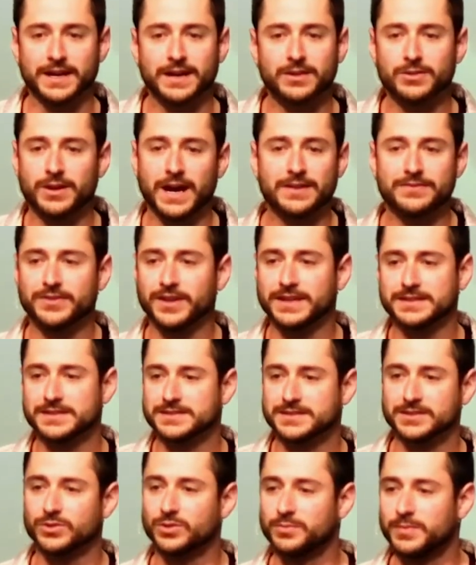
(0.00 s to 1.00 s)
I don't have like
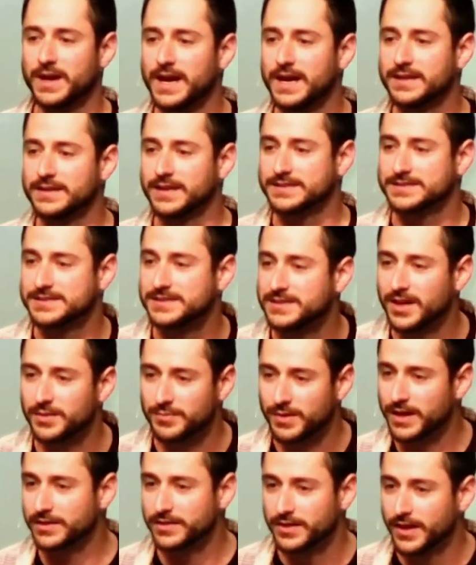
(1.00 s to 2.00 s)
this little man like sitting on
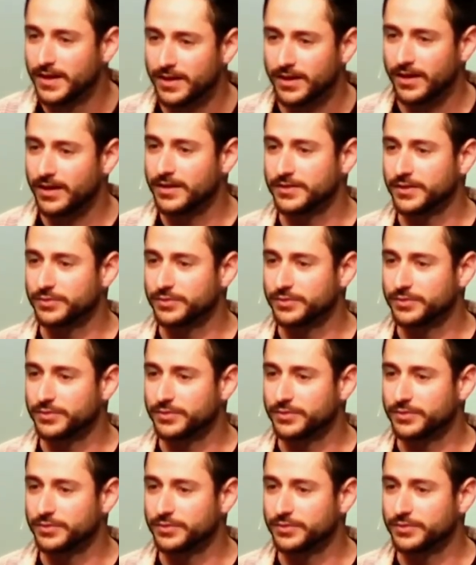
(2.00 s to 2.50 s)
my on the